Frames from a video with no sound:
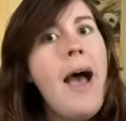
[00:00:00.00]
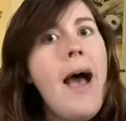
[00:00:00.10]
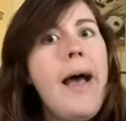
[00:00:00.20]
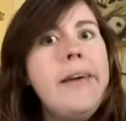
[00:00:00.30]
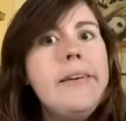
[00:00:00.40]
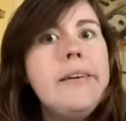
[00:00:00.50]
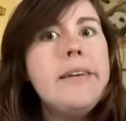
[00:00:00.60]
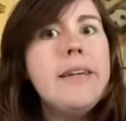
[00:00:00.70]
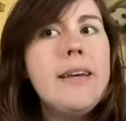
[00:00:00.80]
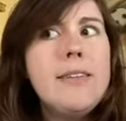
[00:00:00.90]
I
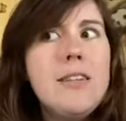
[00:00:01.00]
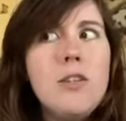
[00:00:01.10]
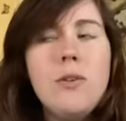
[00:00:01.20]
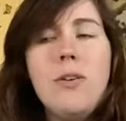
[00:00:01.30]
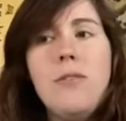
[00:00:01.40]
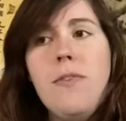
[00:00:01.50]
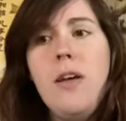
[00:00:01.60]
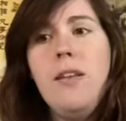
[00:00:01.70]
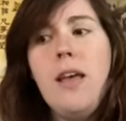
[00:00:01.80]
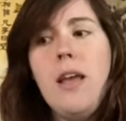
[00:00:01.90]
guess I sort of
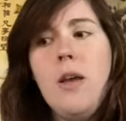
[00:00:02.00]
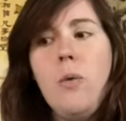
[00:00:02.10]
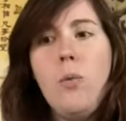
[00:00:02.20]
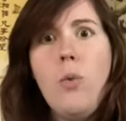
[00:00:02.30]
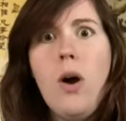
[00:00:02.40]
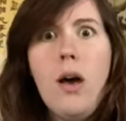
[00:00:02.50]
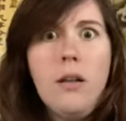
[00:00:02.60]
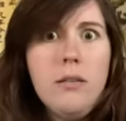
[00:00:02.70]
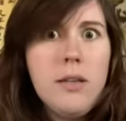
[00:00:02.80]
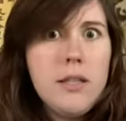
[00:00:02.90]
felt like,
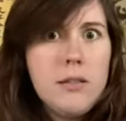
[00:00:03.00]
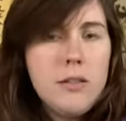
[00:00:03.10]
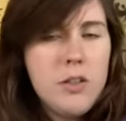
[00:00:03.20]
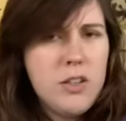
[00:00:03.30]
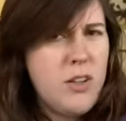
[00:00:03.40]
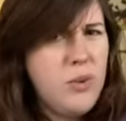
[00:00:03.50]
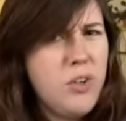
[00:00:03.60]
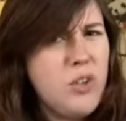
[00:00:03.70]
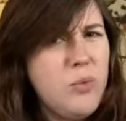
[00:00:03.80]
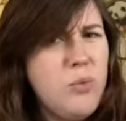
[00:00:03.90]
well, it's, you know,
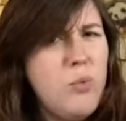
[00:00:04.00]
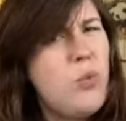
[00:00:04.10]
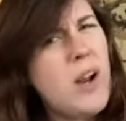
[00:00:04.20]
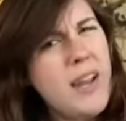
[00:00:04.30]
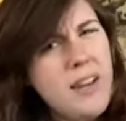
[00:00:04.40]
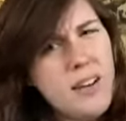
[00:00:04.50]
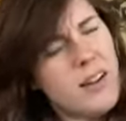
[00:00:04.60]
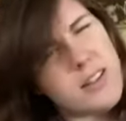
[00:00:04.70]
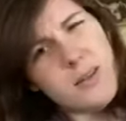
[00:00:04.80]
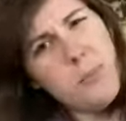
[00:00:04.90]
you're right
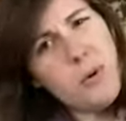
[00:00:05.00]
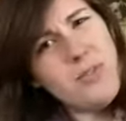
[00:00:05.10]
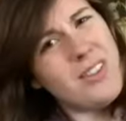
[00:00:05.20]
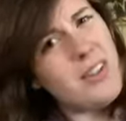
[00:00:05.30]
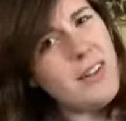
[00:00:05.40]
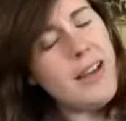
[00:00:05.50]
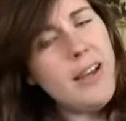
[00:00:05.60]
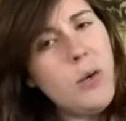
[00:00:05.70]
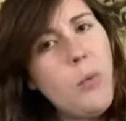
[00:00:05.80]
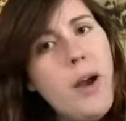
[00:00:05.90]
not to post
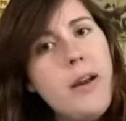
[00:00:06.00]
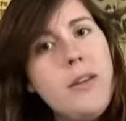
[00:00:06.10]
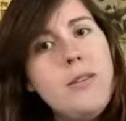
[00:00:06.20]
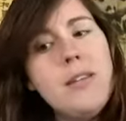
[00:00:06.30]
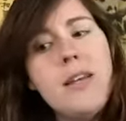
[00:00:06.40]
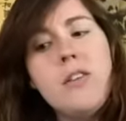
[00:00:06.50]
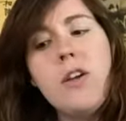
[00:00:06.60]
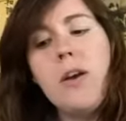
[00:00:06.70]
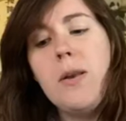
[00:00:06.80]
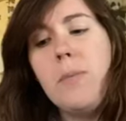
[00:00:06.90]
online. Why are you saying
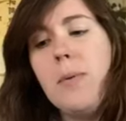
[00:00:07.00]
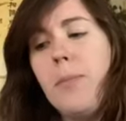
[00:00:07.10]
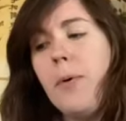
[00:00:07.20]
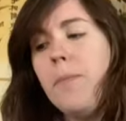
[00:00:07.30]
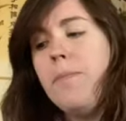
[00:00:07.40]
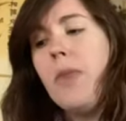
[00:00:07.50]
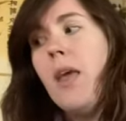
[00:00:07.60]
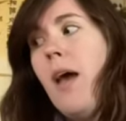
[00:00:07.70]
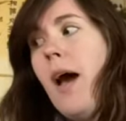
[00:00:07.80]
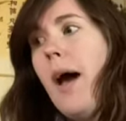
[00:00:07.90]
sorry to people?
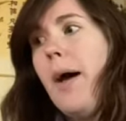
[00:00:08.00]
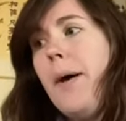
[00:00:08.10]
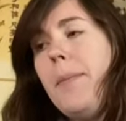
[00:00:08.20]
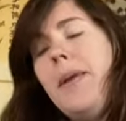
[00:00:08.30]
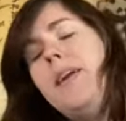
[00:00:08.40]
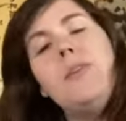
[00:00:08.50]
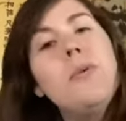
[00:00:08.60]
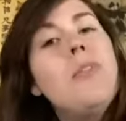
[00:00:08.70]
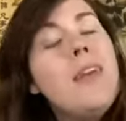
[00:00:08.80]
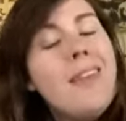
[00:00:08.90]
Um, and I
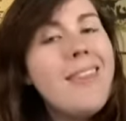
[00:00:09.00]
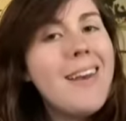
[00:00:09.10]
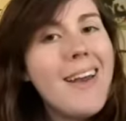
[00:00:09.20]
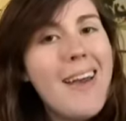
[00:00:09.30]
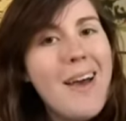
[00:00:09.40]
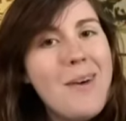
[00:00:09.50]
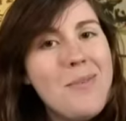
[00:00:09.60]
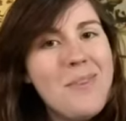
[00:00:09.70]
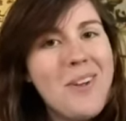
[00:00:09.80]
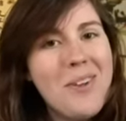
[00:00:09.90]
don't think that I
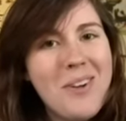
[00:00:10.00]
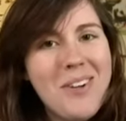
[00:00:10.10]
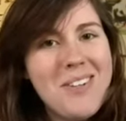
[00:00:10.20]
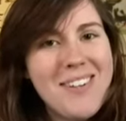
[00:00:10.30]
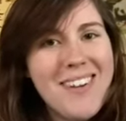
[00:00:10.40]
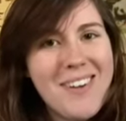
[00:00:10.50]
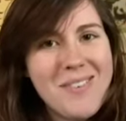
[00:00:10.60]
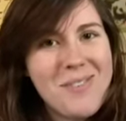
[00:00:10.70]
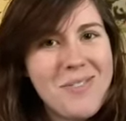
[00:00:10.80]
have a large enough